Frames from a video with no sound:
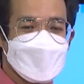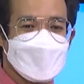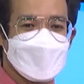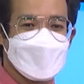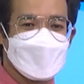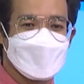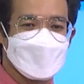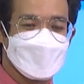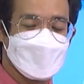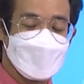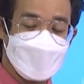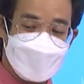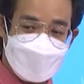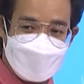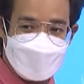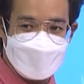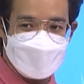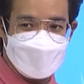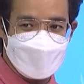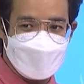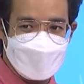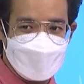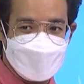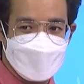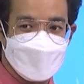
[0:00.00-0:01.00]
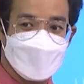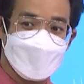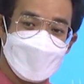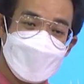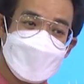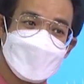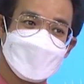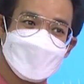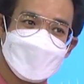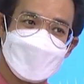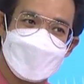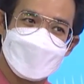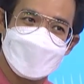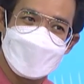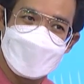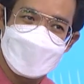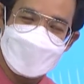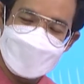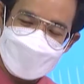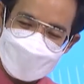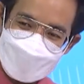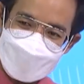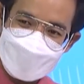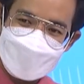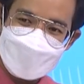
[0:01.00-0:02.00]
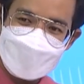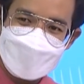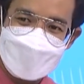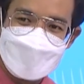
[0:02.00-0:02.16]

of Year 3, 4, and 5, and 6.